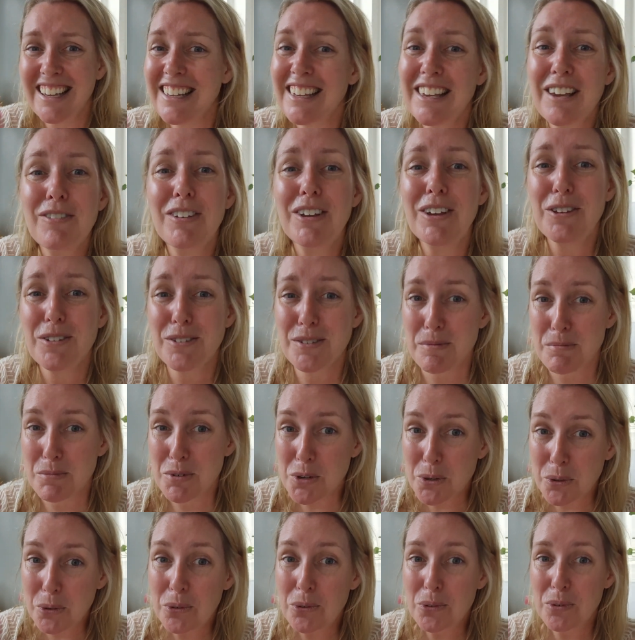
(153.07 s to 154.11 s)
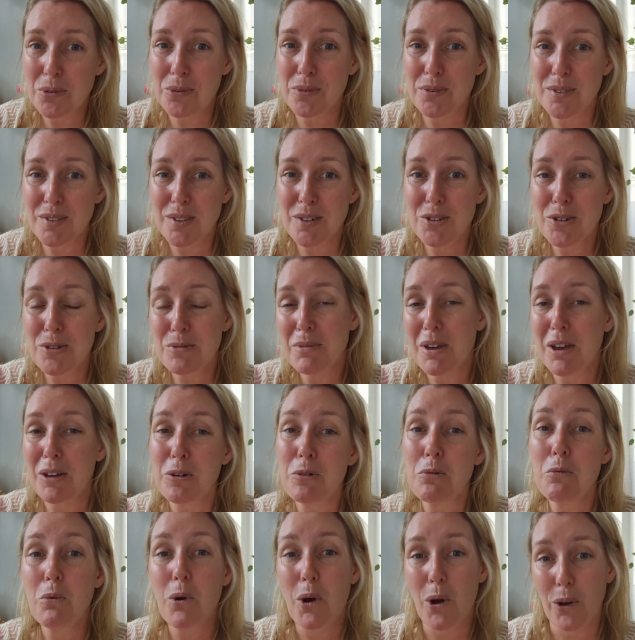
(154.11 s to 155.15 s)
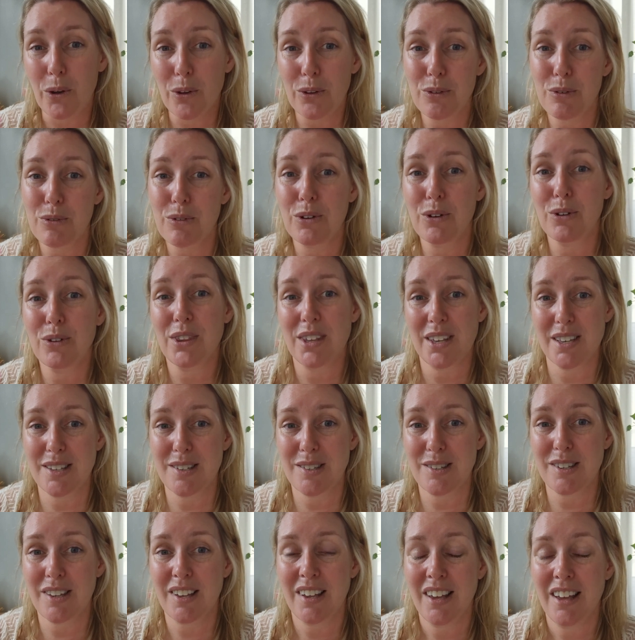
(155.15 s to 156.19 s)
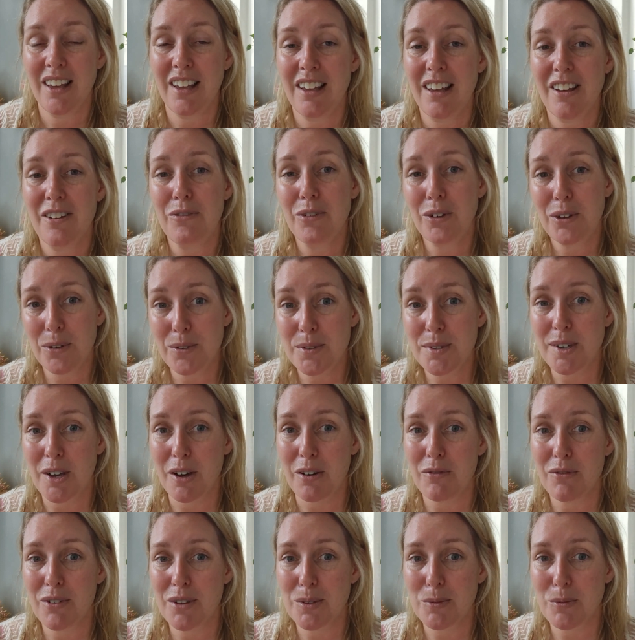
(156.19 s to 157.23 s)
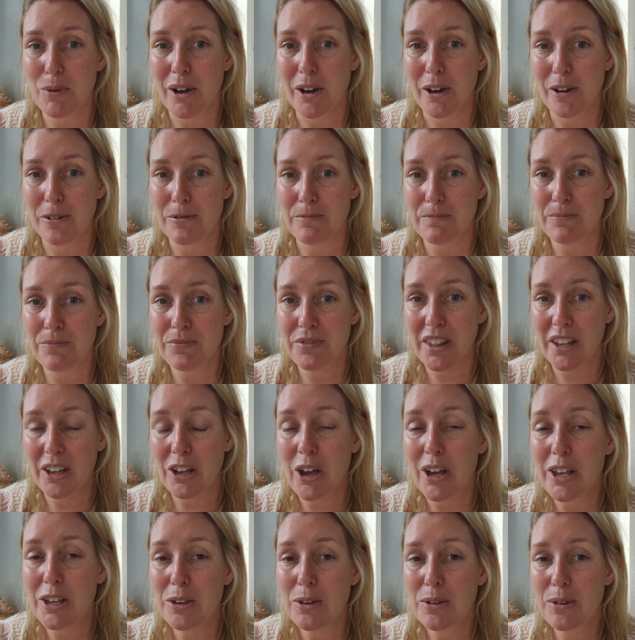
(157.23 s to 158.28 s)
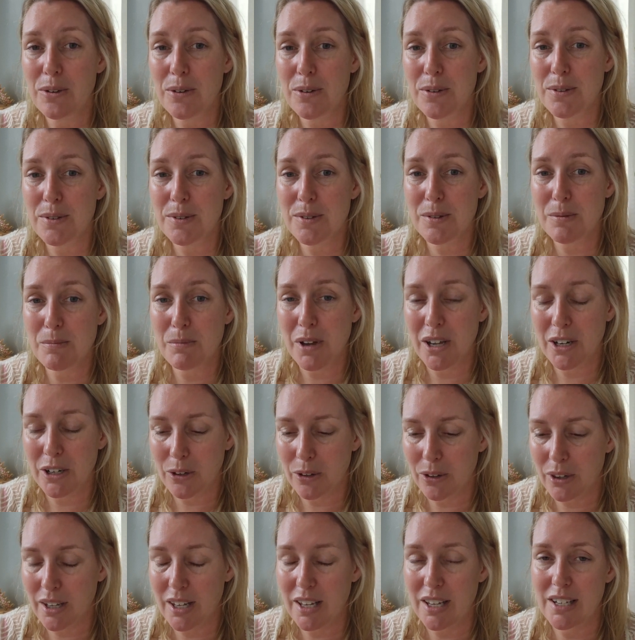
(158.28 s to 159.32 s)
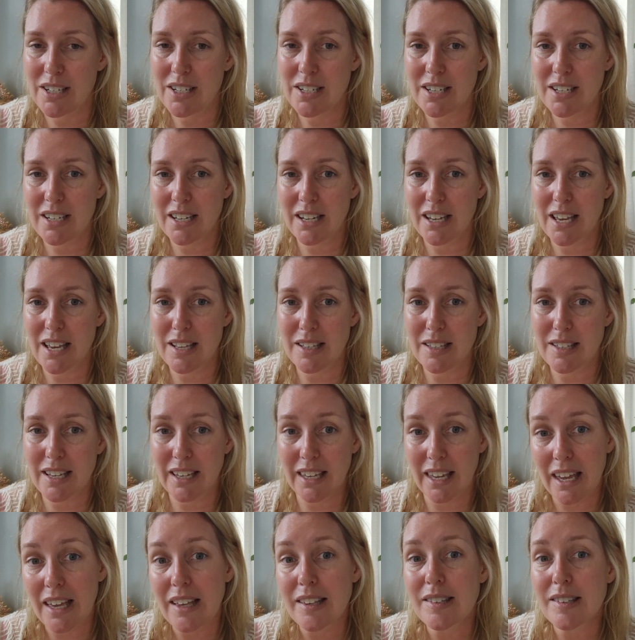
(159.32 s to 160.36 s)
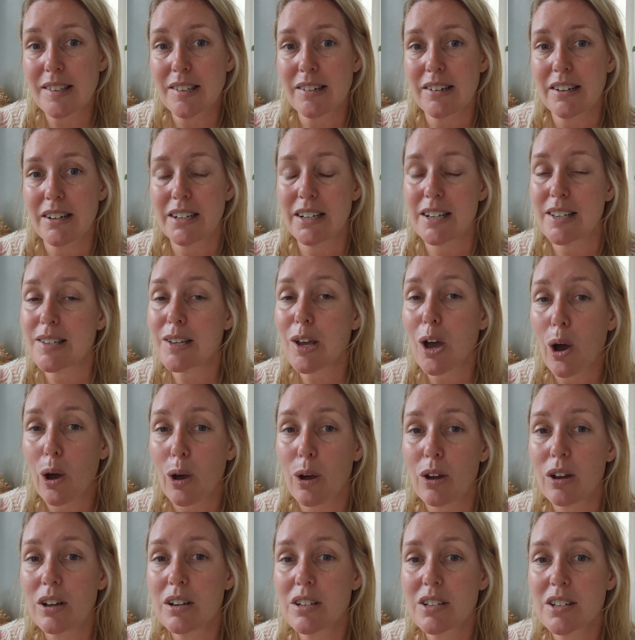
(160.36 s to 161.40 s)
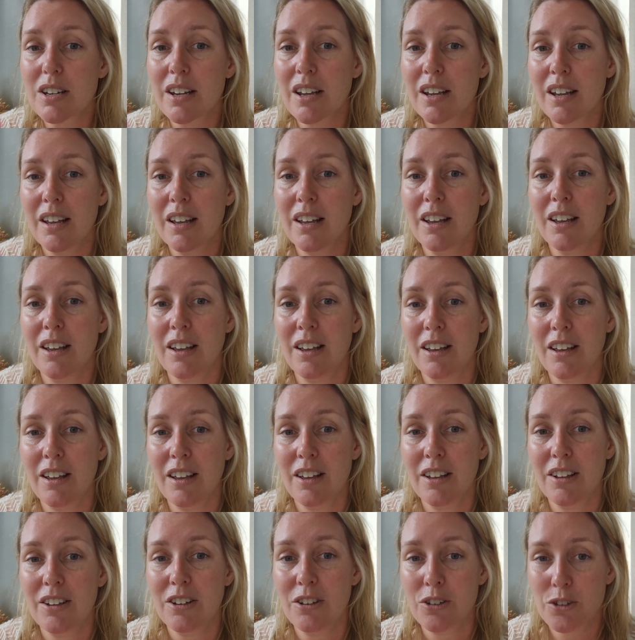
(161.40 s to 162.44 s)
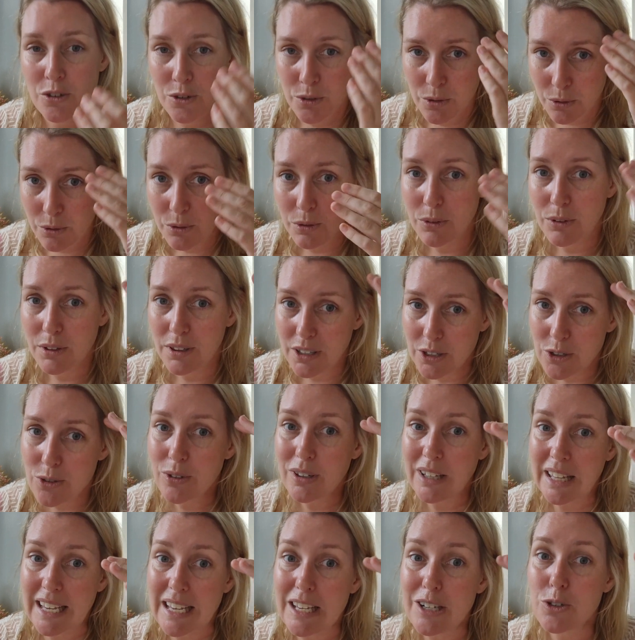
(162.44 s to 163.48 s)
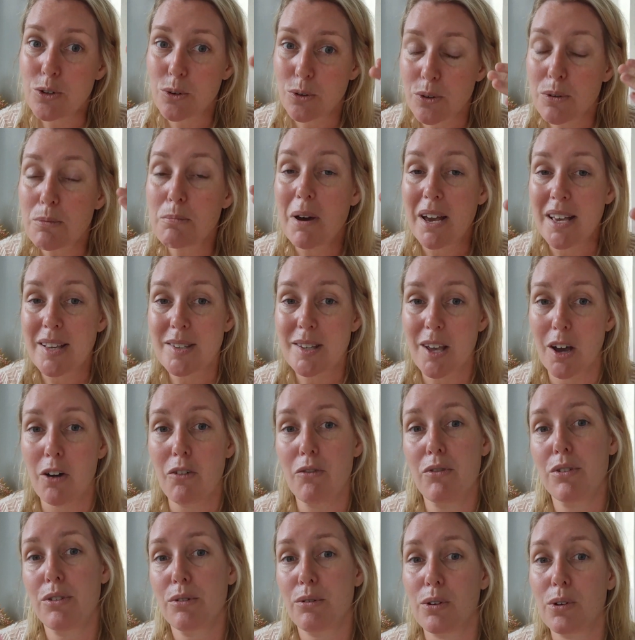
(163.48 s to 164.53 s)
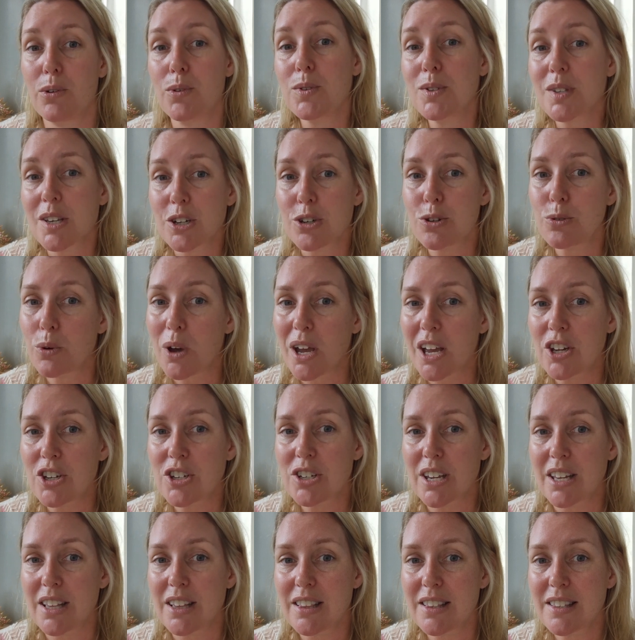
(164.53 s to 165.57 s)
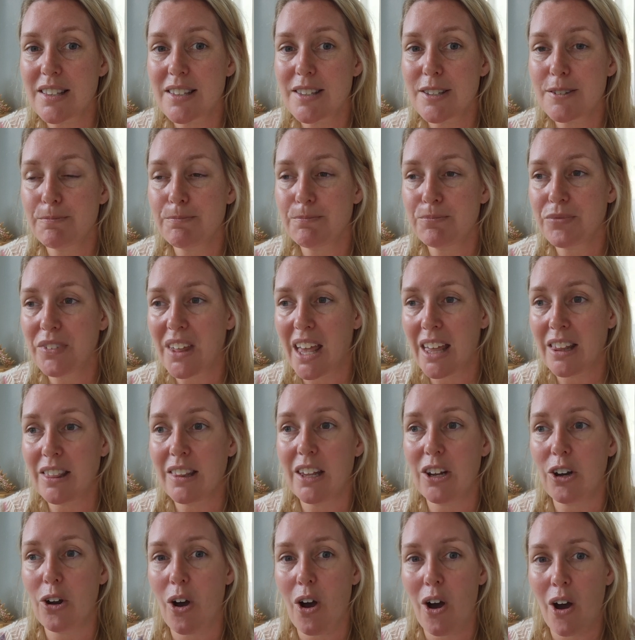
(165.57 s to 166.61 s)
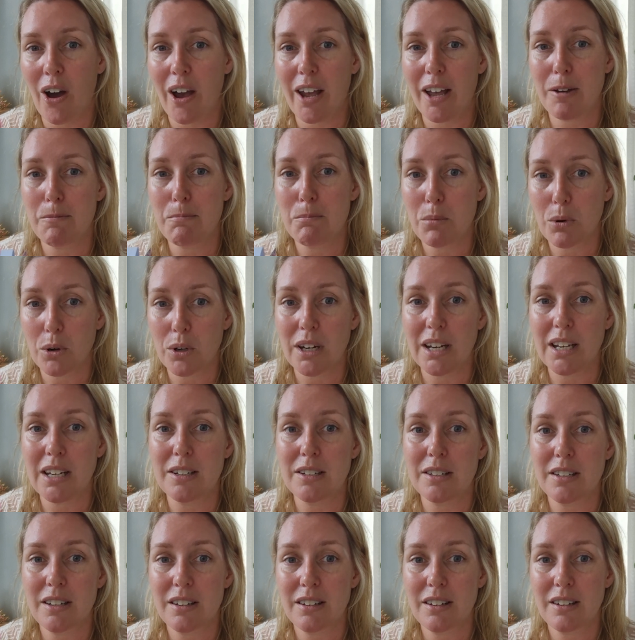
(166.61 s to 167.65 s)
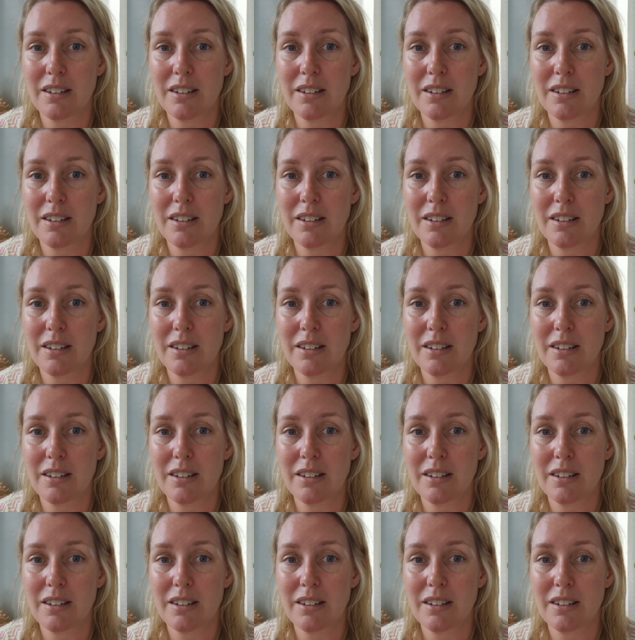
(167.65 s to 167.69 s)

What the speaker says: Giving you some tools to be able to work through this for yourself as well. Like I used my knowledge as a counselor and as a coach to literally talk myself through situations, and then I embodied